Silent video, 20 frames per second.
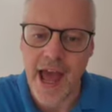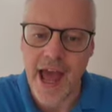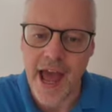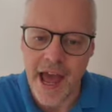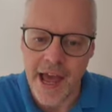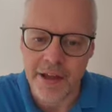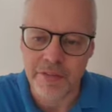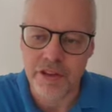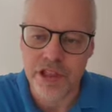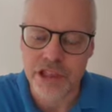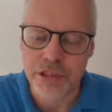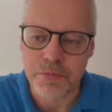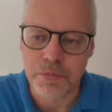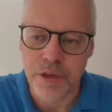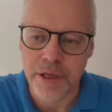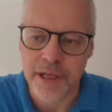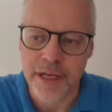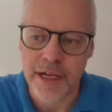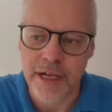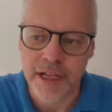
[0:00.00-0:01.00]
and the
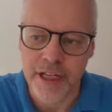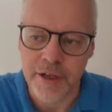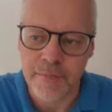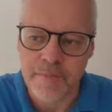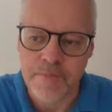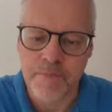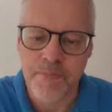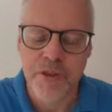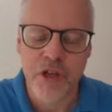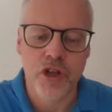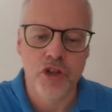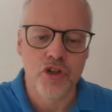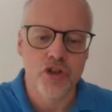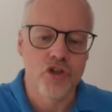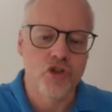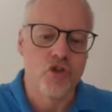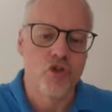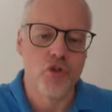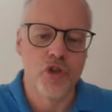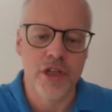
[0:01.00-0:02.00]
spring onion
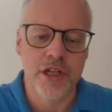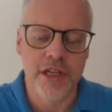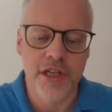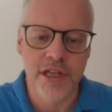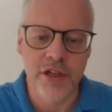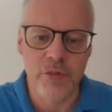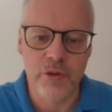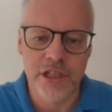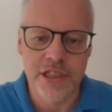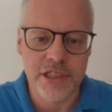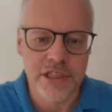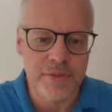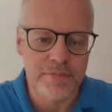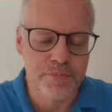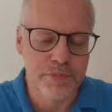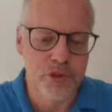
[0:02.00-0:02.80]
to the Kiwi dip,